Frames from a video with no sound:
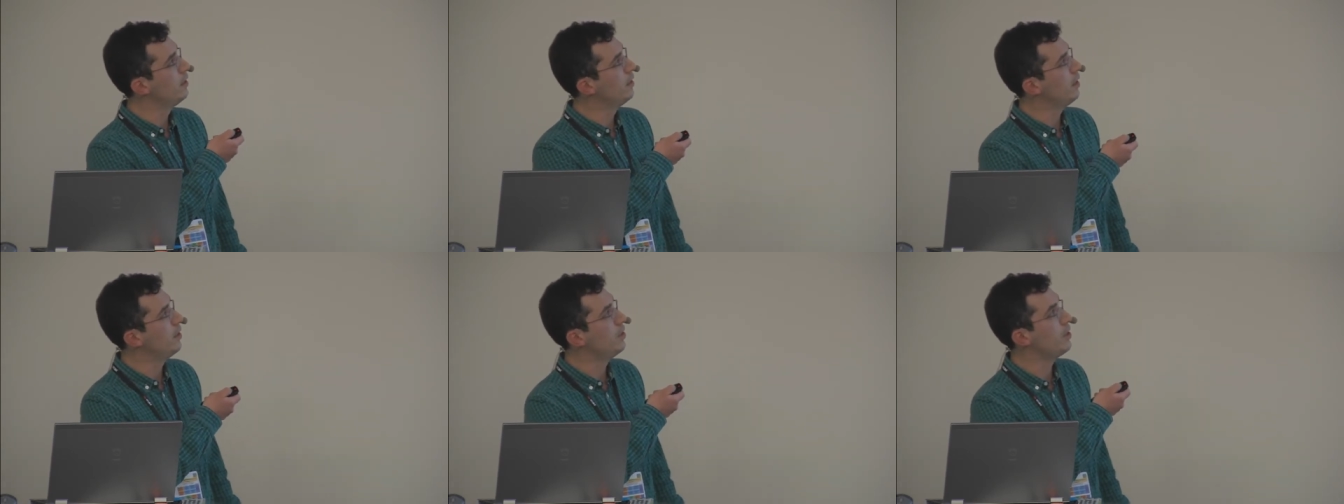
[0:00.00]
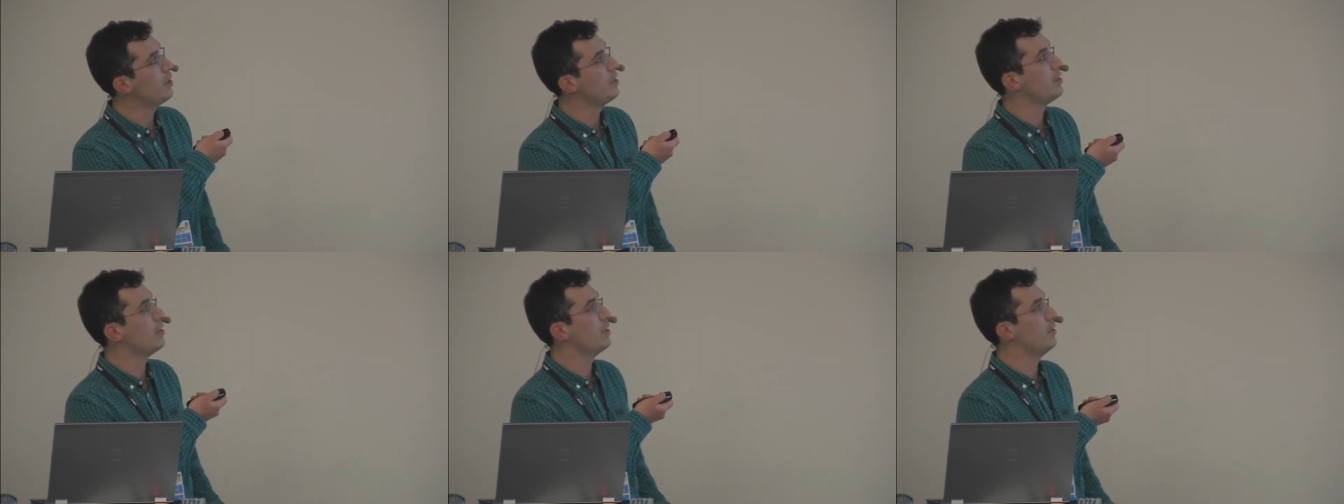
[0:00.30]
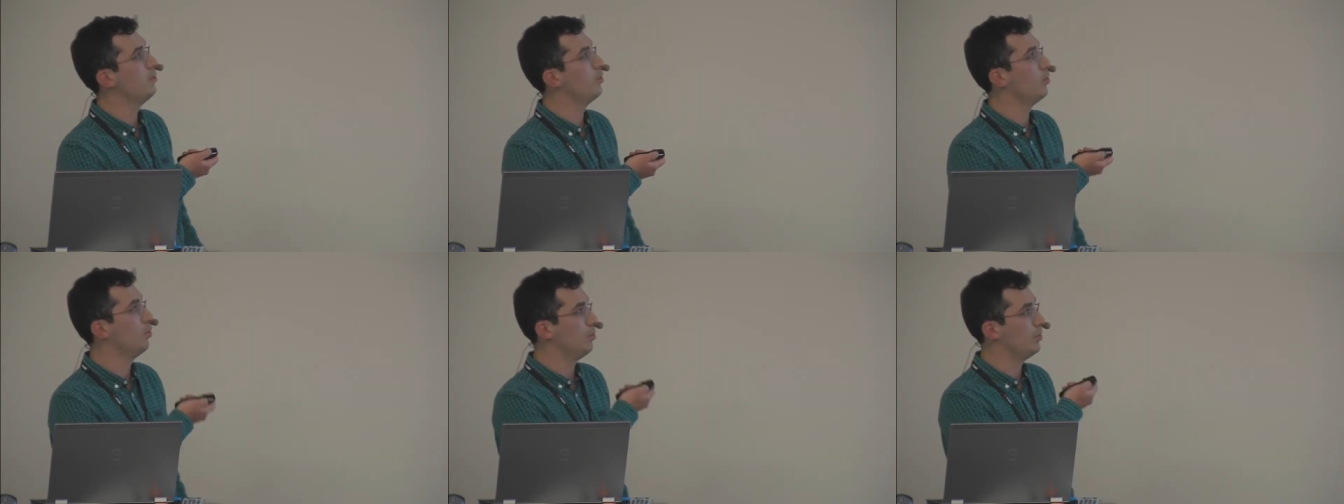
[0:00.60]
And you can see
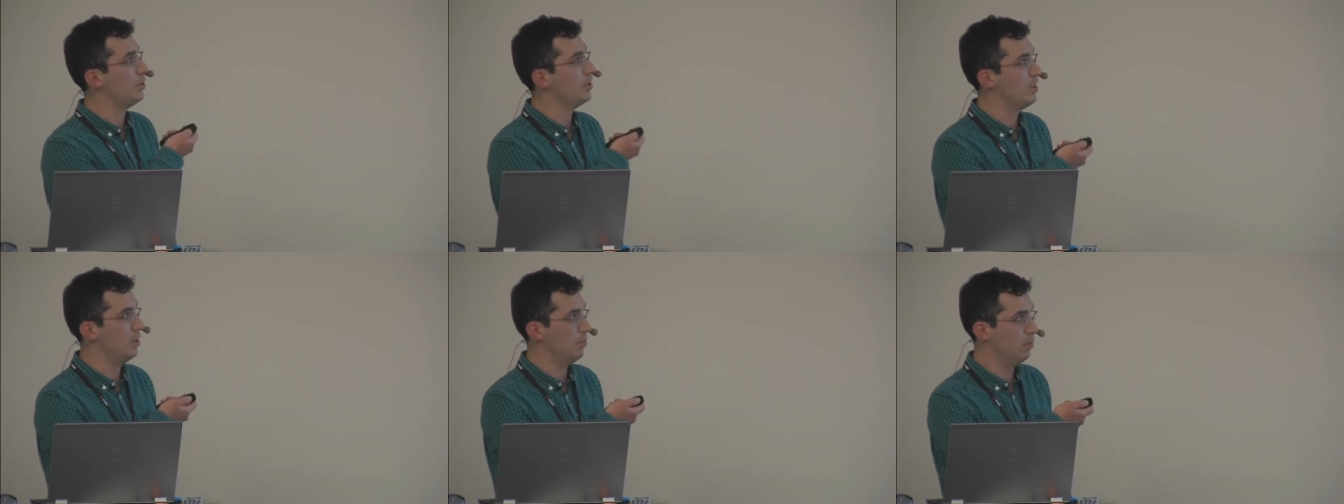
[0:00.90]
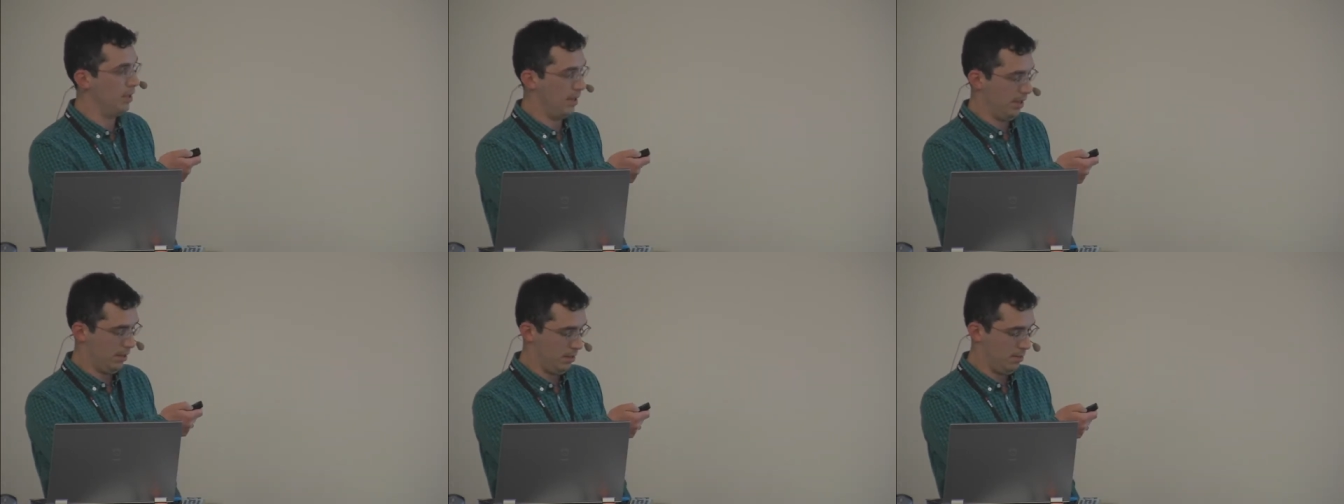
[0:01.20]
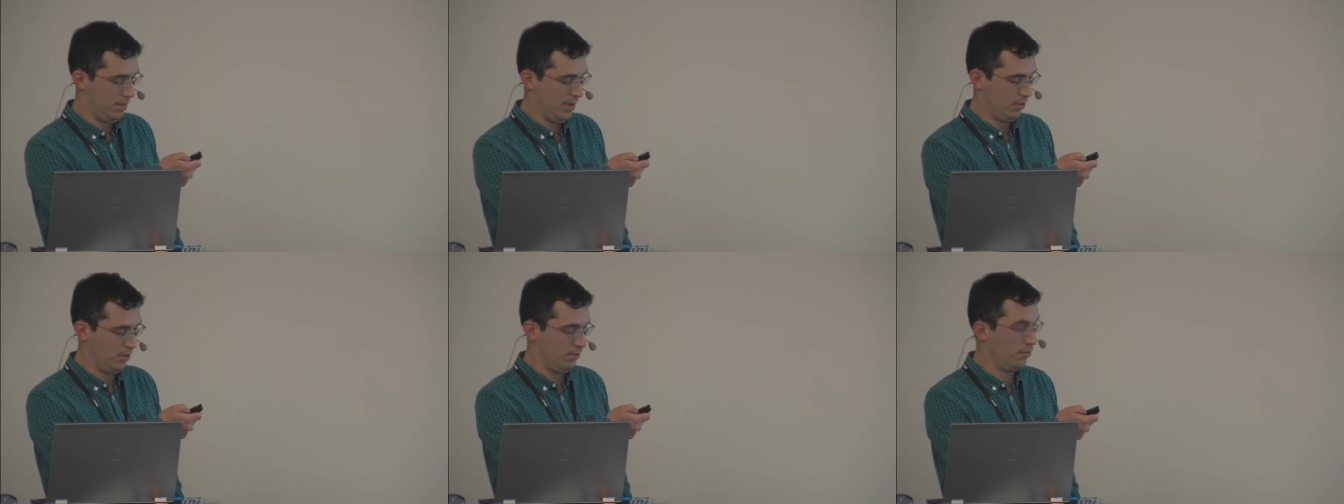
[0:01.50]
we're almost doubling the
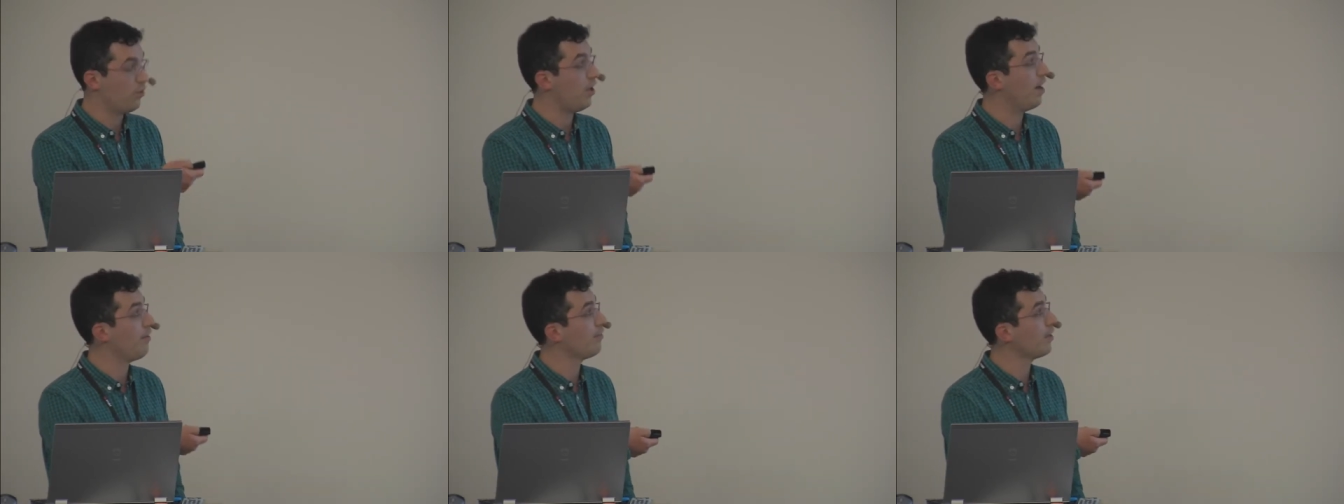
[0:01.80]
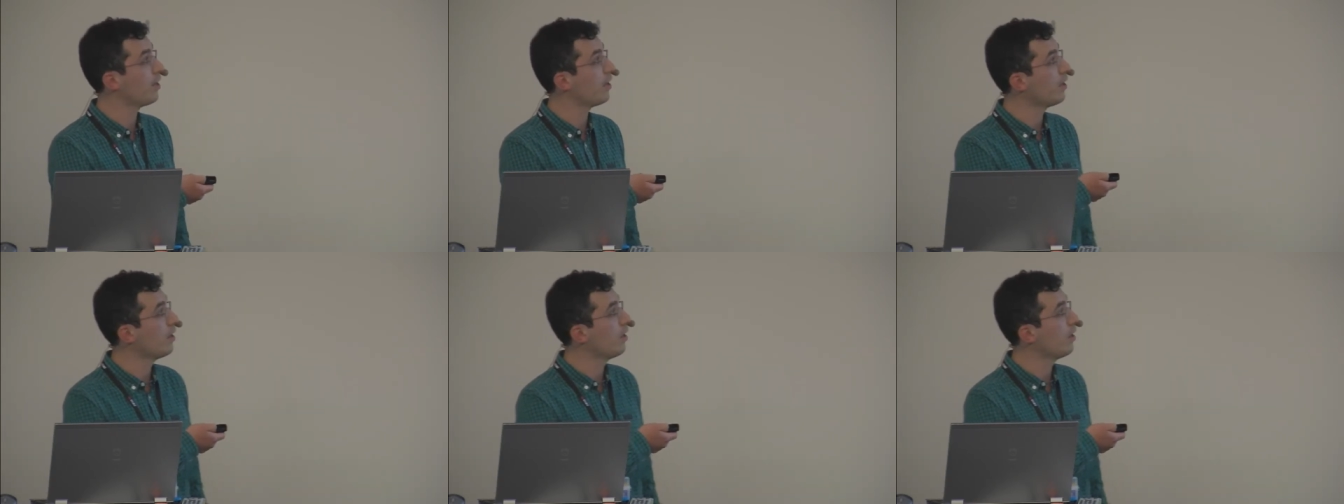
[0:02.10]
amount of traffic.